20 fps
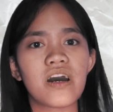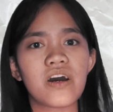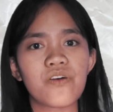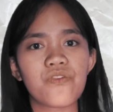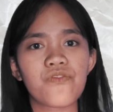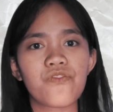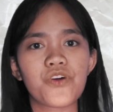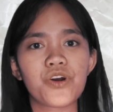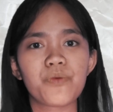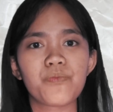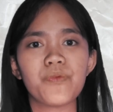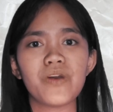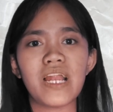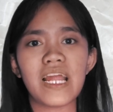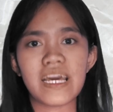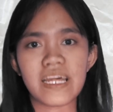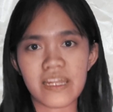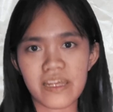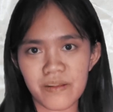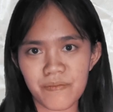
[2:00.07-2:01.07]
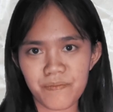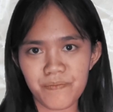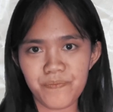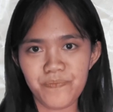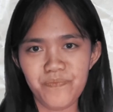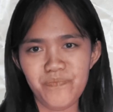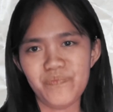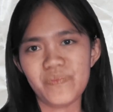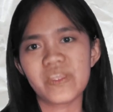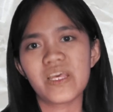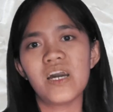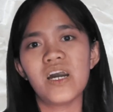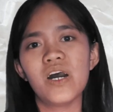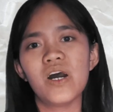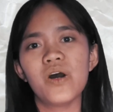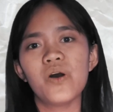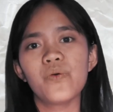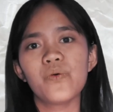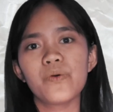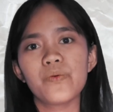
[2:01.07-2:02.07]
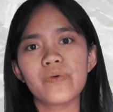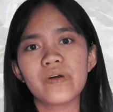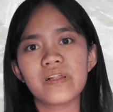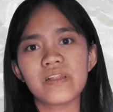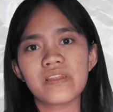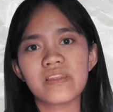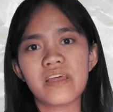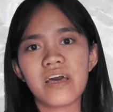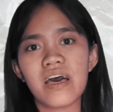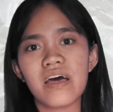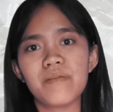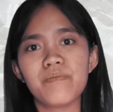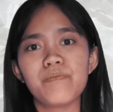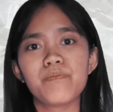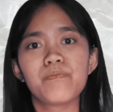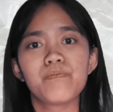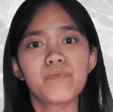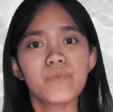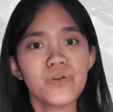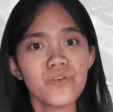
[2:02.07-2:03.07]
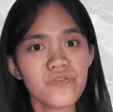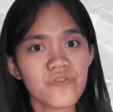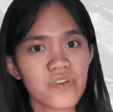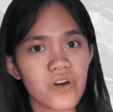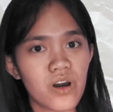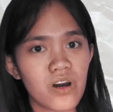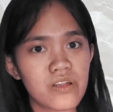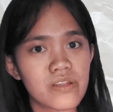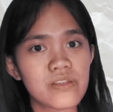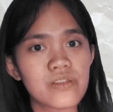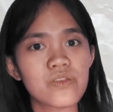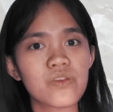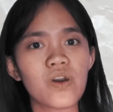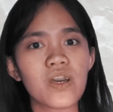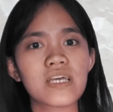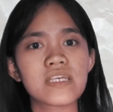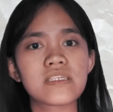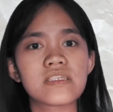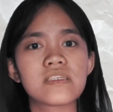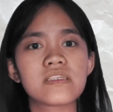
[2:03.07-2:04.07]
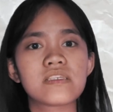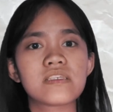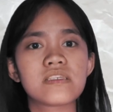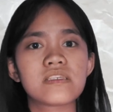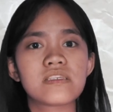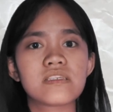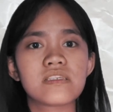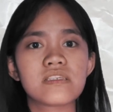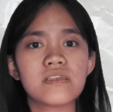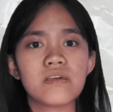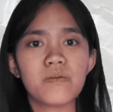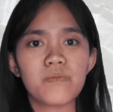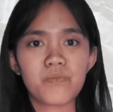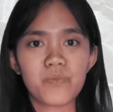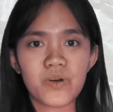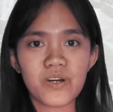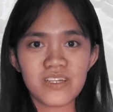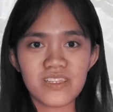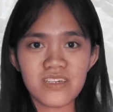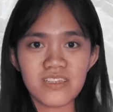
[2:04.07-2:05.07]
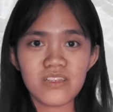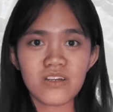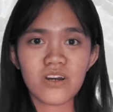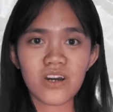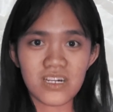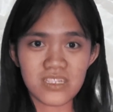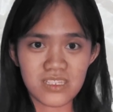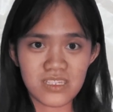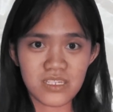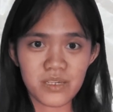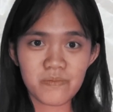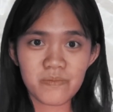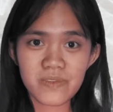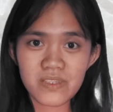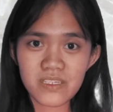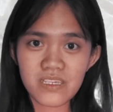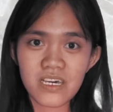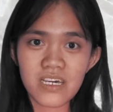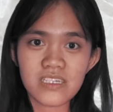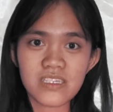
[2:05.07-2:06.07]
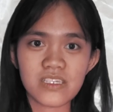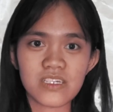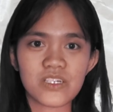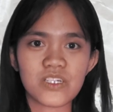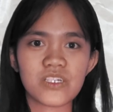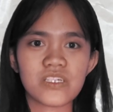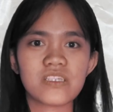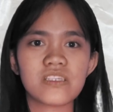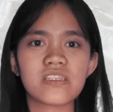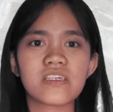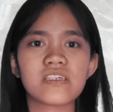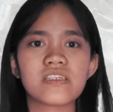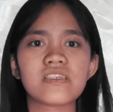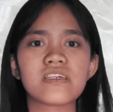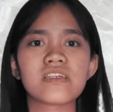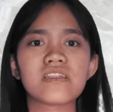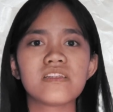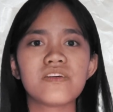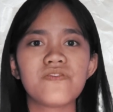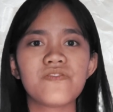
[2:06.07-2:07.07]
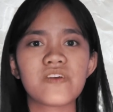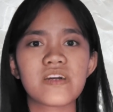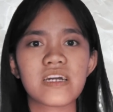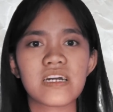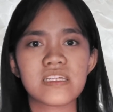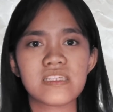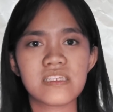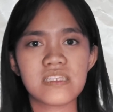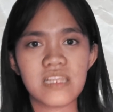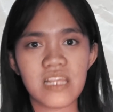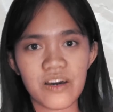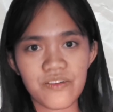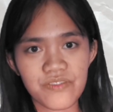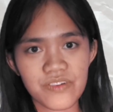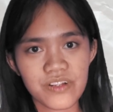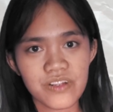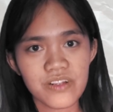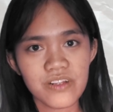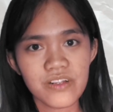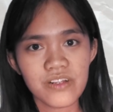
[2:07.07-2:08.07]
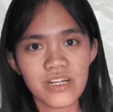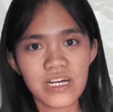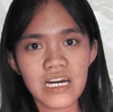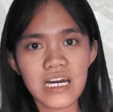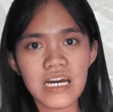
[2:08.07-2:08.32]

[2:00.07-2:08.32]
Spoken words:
are formulated. We will then move on to important concepts such as the significance level,